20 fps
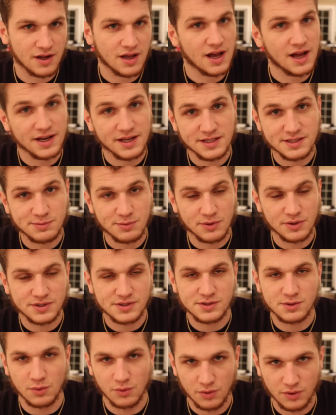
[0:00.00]
COD
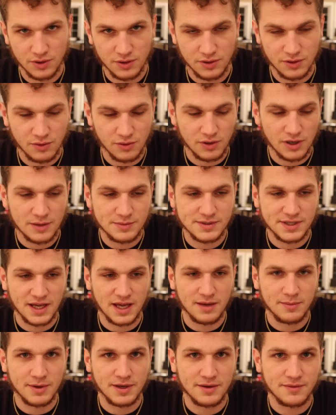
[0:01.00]
esports or Optic
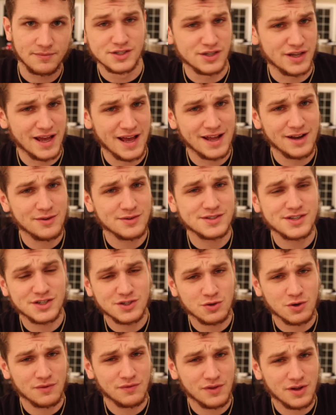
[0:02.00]
Gaming. So yeah, I know it's a
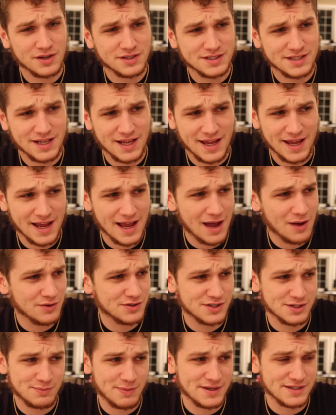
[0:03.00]
short vlog today. I
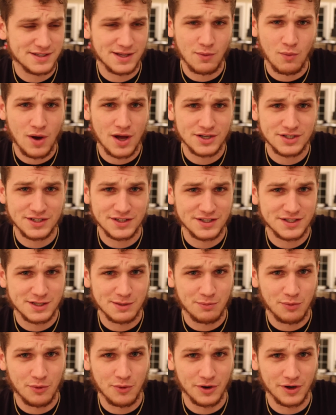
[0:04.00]
was just basically watching the
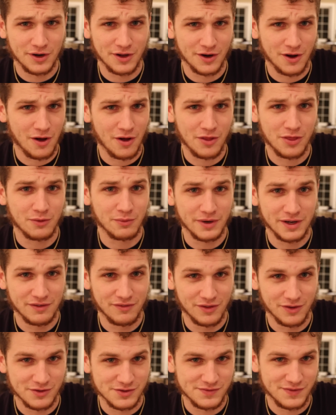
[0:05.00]
support on all 3
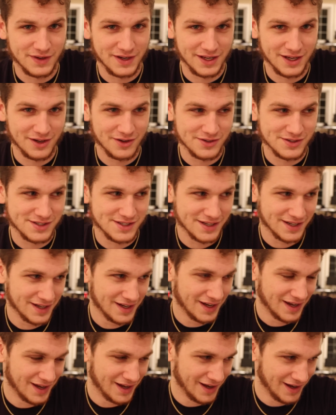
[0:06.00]
of those videos
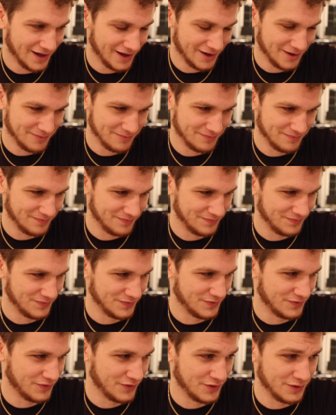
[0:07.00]

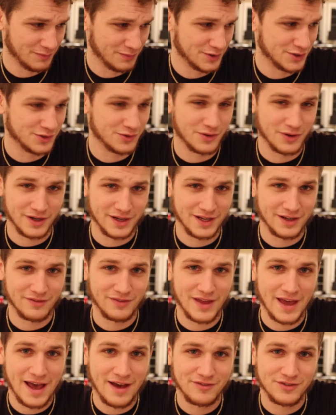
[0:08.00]
for the majority
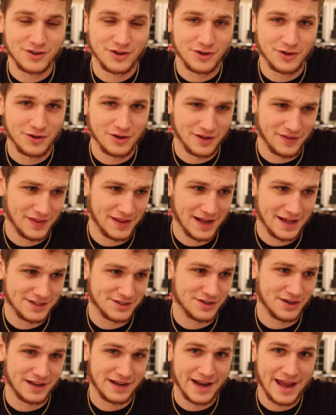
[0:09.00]
of the afternoon, and then I
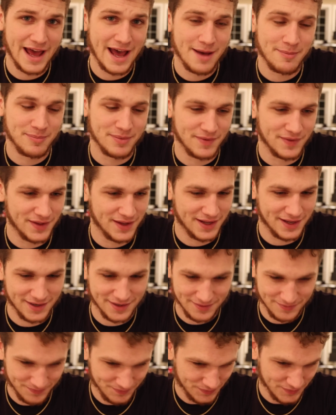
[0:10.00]
took a nap, and
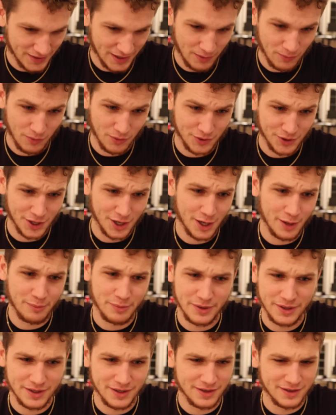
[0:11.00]
then I woke
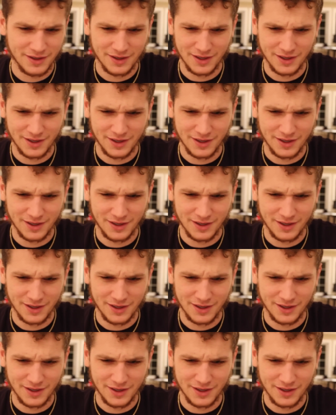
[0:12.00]
up and